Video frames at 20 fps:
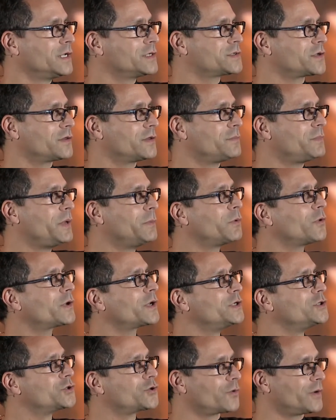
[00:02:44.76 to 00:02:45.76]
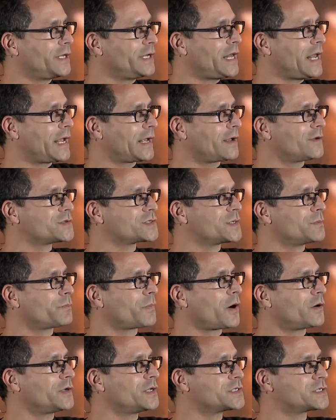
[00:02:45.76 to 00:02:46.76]
so that people can join Hangouts
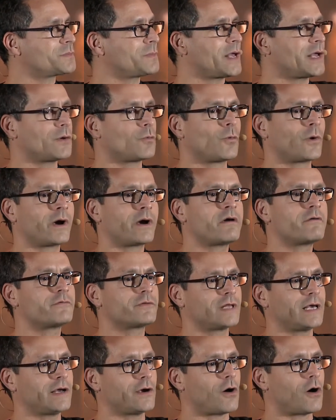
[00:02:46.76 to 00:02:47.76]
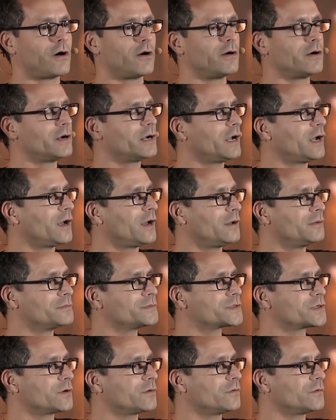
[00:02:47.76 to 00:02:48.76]
and participate wherever they are.
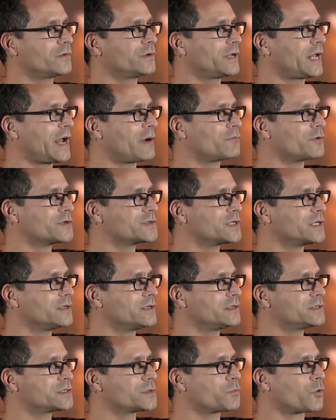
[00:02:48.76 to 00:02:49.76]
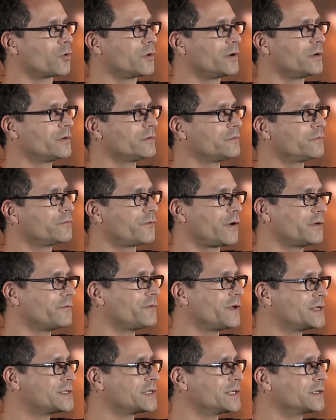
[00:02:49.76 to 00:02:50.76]
Um, so cameras that support
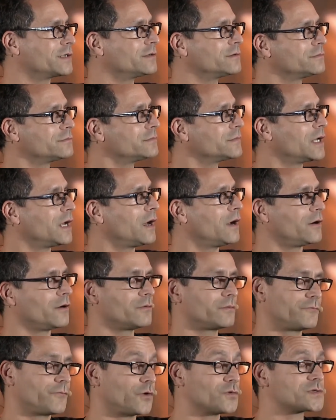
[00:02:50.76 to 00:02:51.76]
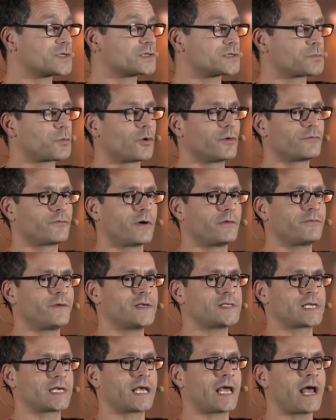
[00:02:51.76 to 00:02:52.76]
front-facing, or uh, phones that support
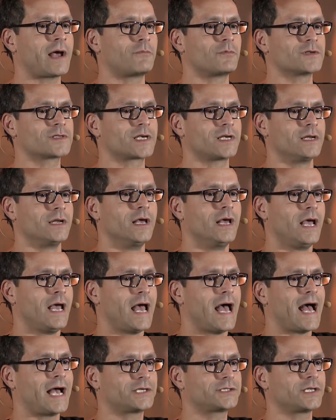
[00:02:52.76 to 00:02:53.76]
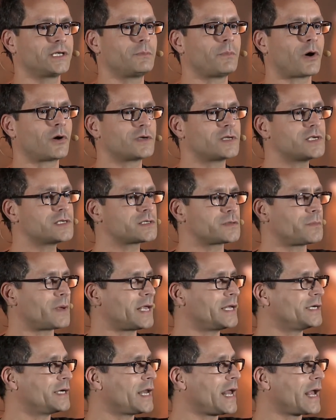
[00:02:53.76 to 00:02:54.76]
front-facing cameras can actually
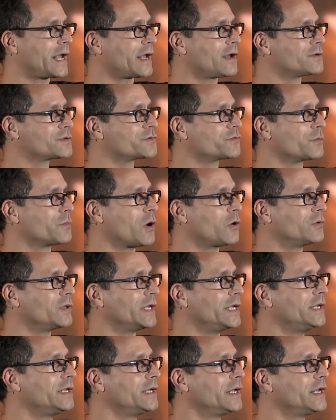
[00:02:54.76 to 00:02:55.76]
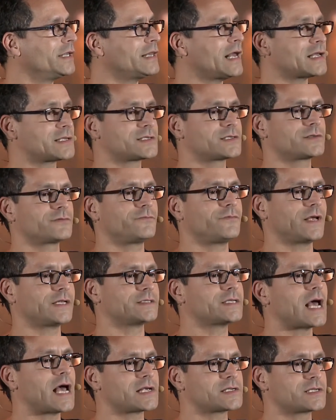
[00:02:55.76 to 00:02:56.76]
participate in Hangouts remotely, and that's
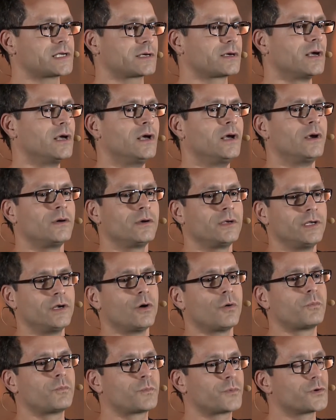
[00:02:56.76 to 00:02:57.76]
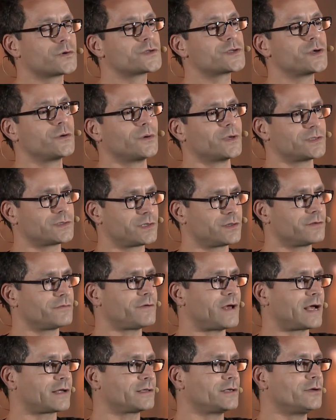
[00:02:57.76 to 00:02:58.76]
fantastic. You know, pursuant to the
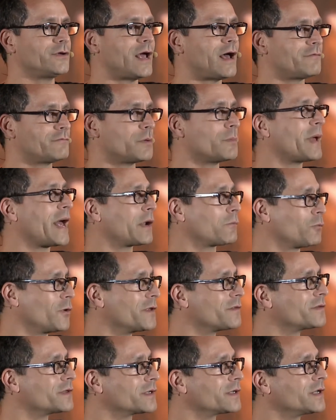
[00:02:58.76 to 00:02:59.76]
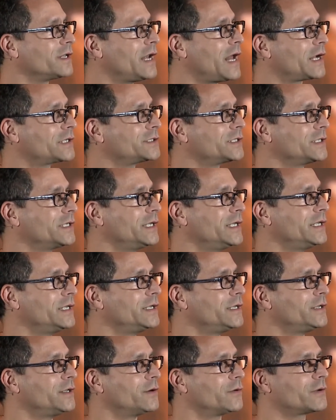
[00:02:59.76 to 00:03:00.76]
fact that you have the bandwidth and can actually,
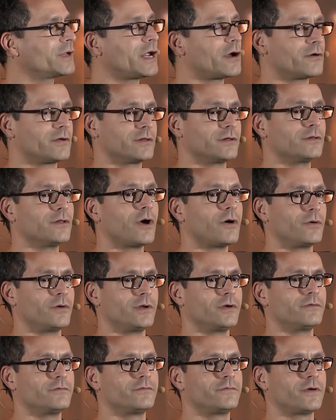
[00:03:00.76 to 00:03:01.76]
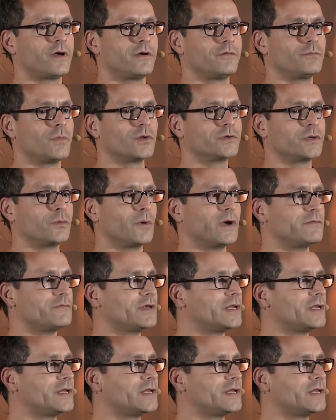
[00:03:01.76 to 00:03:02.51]
you know, carry the load of, of multi-way